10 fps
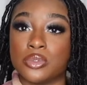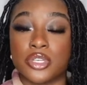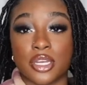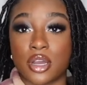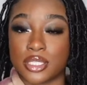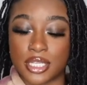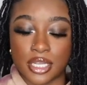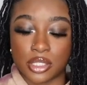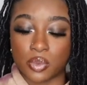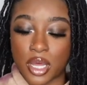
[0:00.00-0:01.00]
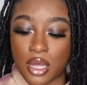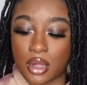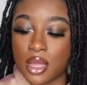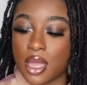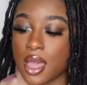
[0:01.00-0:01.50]
create content as
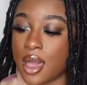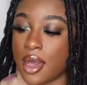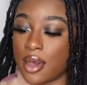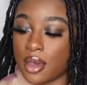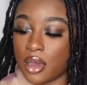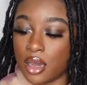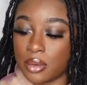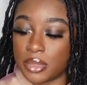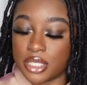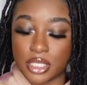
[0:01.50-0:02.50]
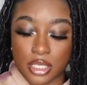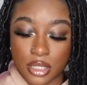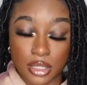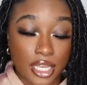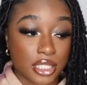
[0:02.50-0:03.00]
well. And he
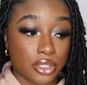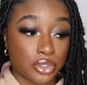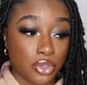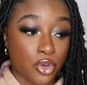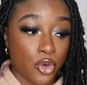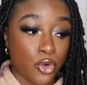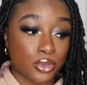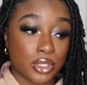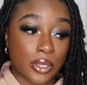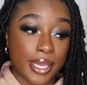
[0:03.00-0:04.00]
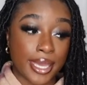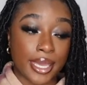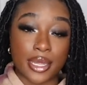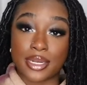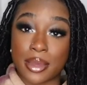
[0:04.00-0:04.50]
likes it too. So
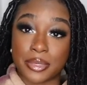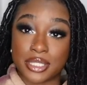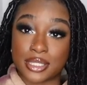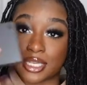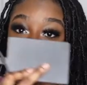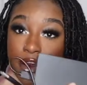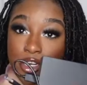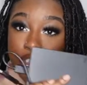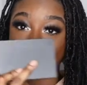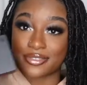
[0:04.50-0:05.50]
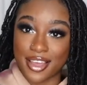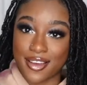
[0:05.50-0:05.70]
yeah, not much to say, hard drive,